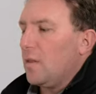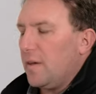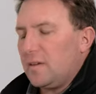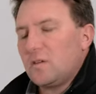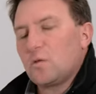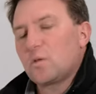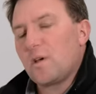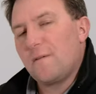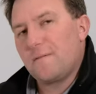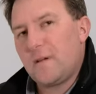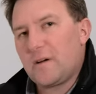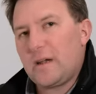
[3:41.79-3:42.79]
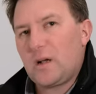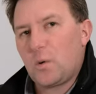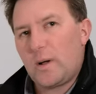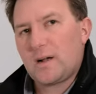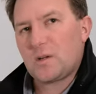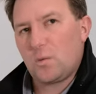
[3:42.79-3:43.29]
This is also very
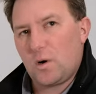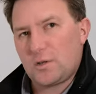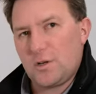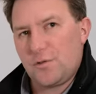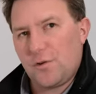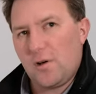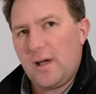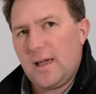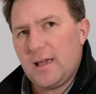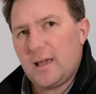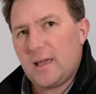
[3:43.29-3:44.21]
quick to wash and dry,